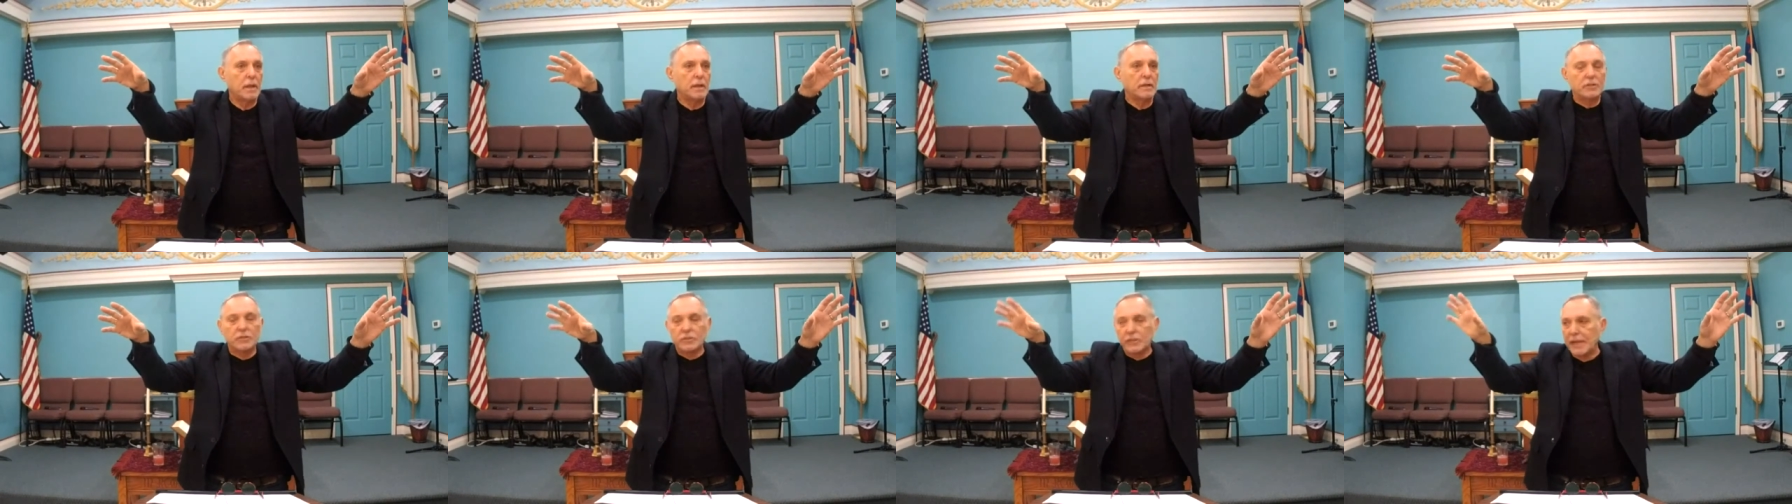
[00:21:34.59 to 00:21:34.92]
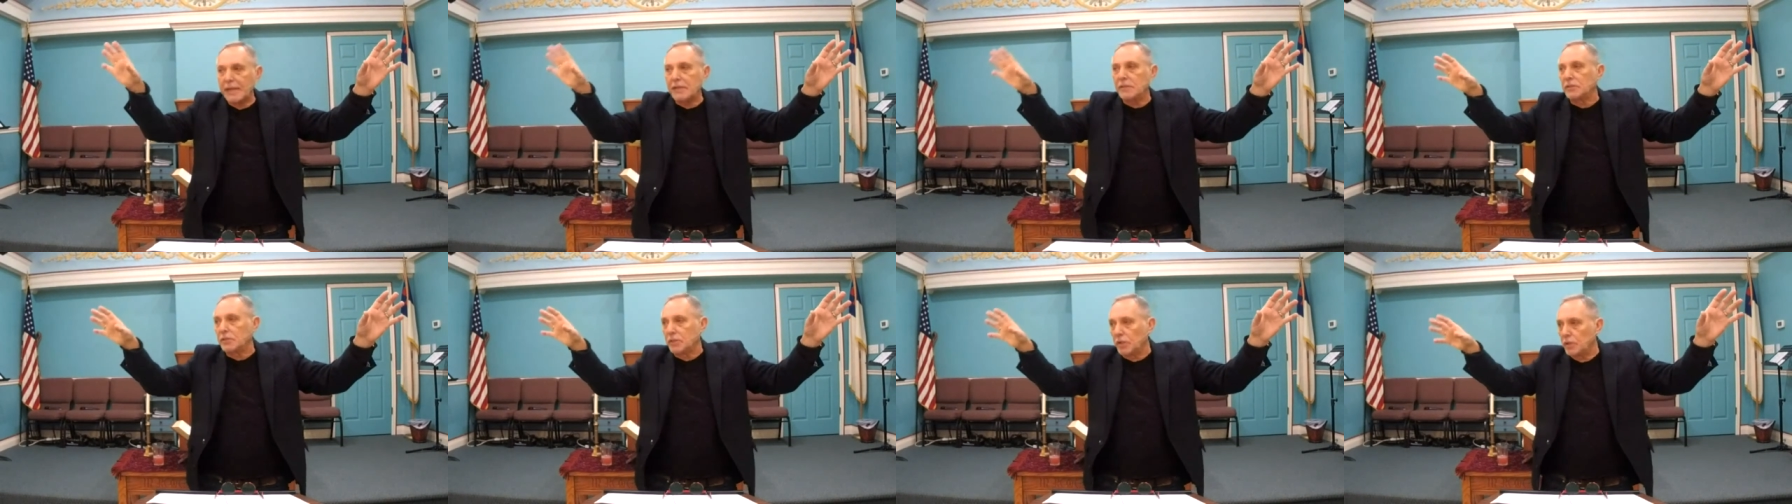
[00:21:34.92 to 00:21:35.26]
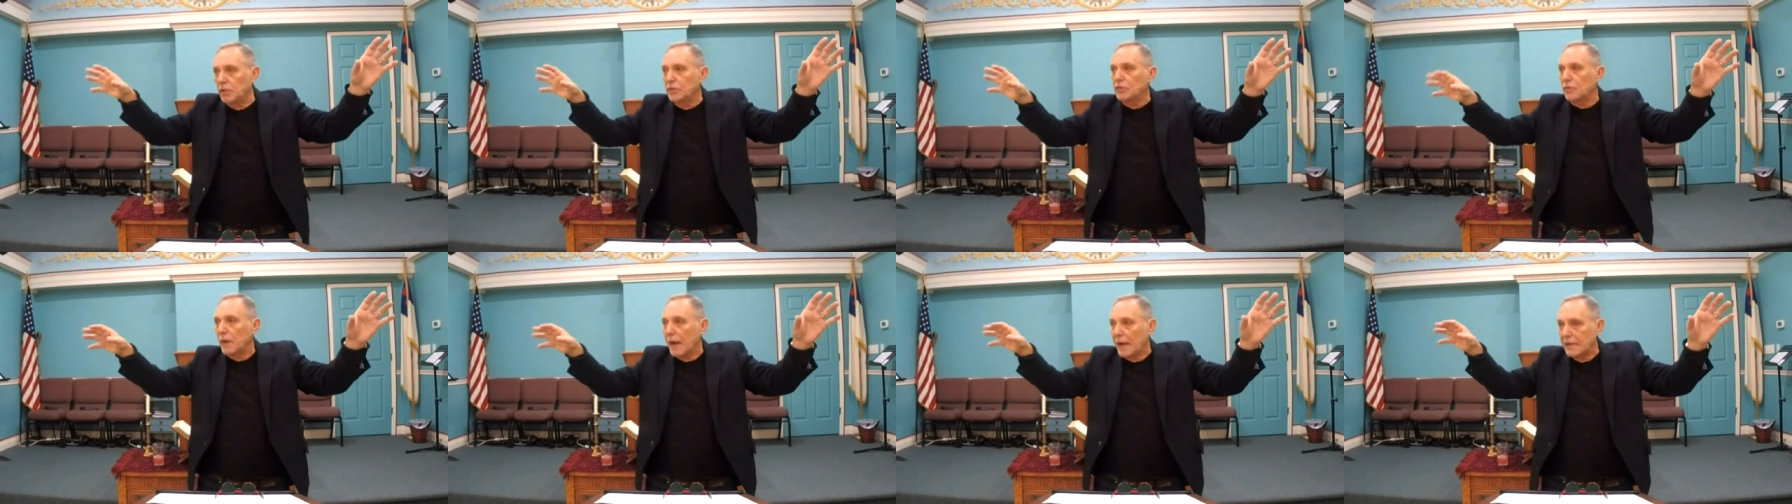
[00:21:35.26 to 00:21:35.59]
Satan's
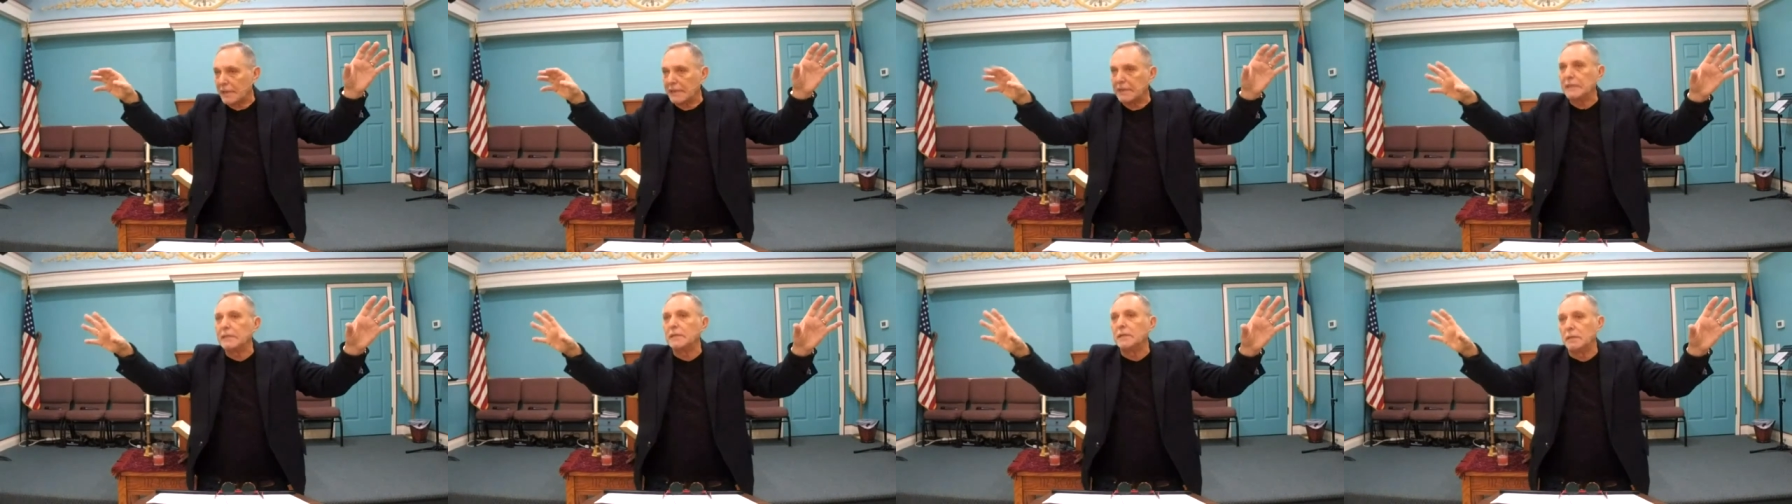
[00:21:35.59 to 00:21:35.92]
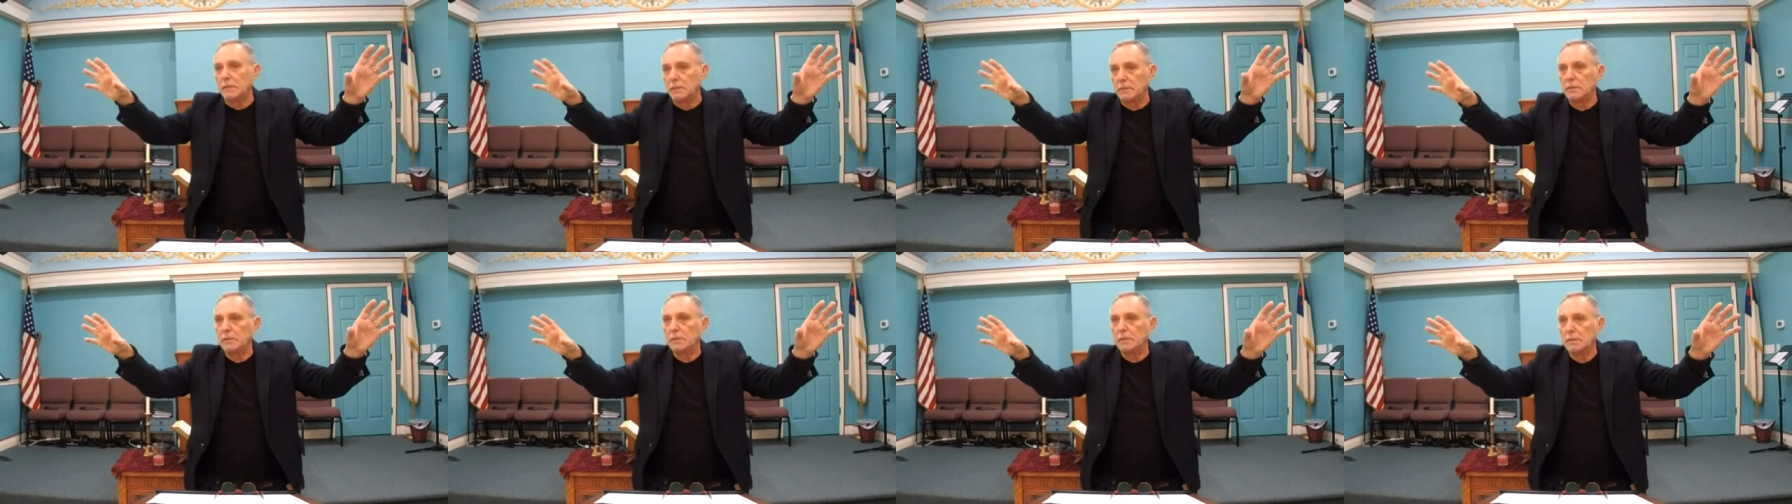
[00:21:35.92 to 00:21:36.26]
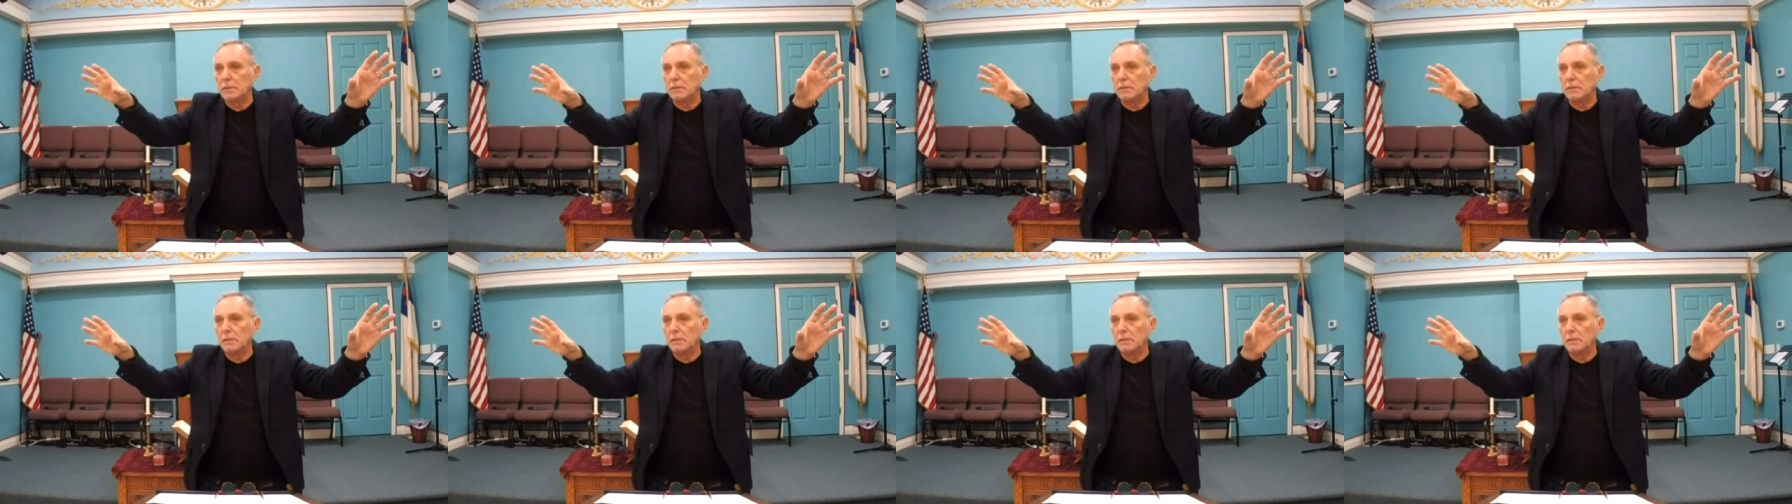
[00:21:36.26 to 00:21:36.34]
going to try to kill.